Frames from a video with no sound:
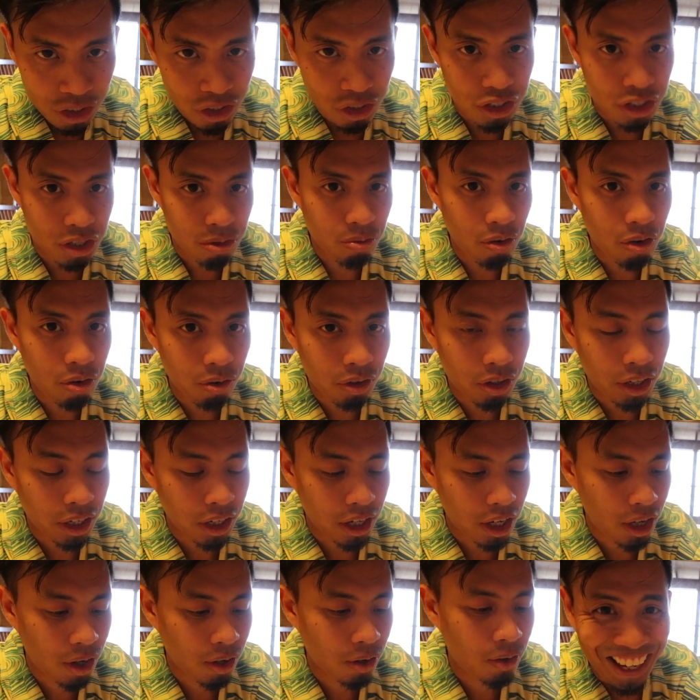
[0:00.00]
so she won't really
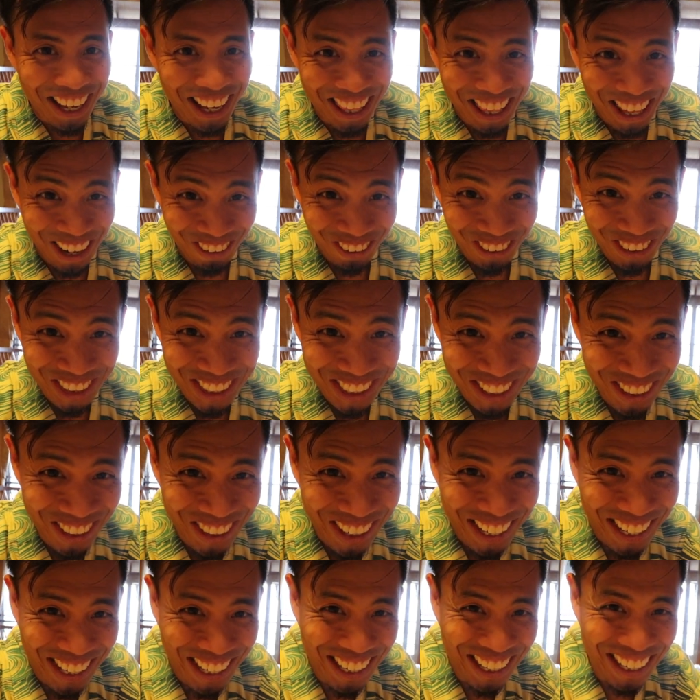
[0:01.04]
know. And then we'll do
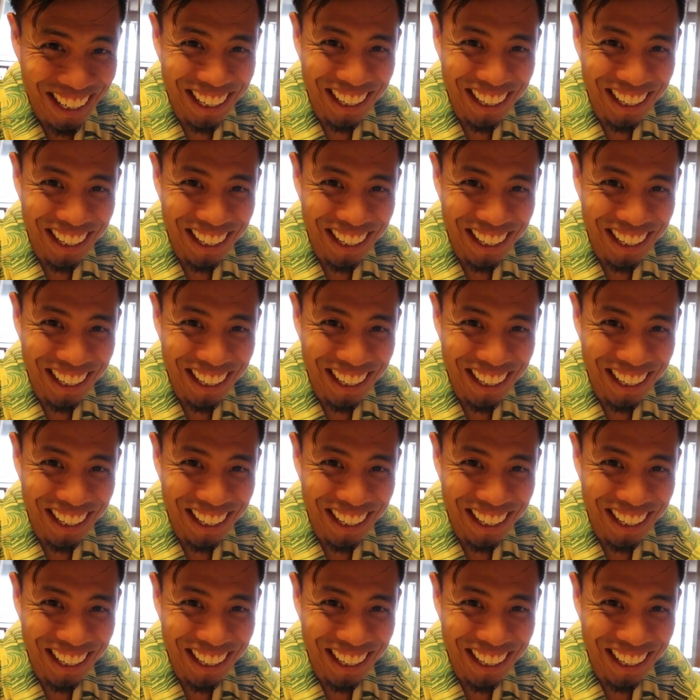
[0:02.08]
it.